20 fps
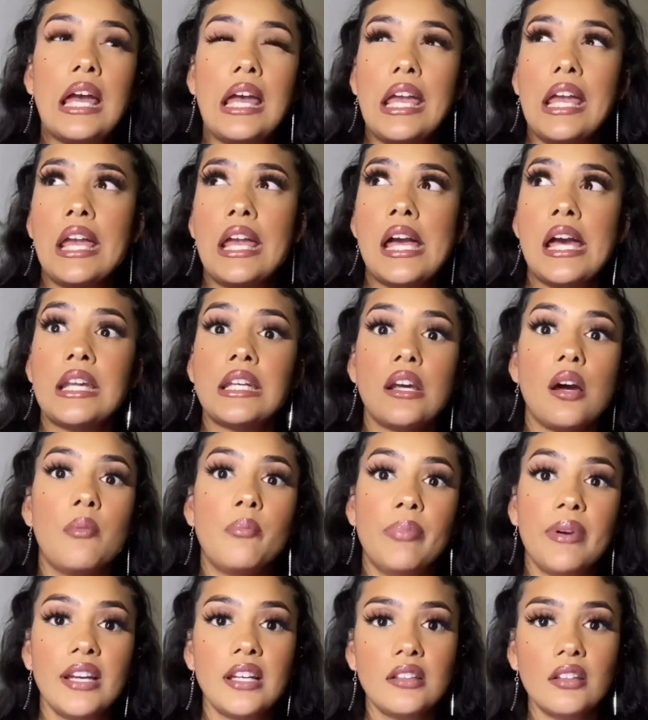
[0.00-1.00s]
and
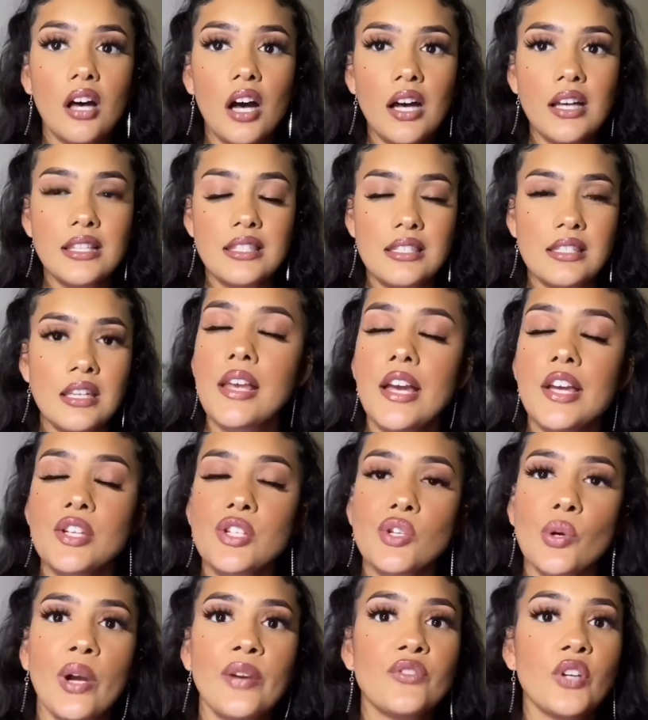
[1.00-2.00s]
big lots
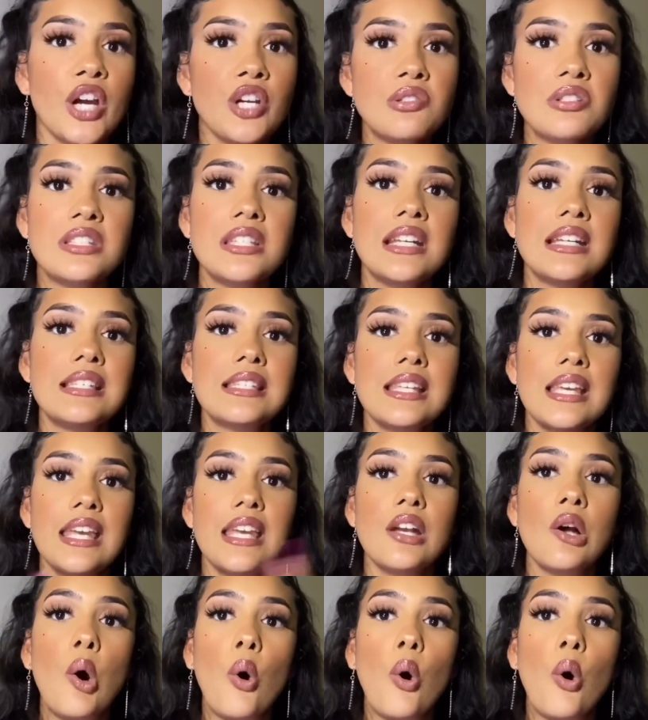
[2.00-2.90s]
so if you're interested in seeing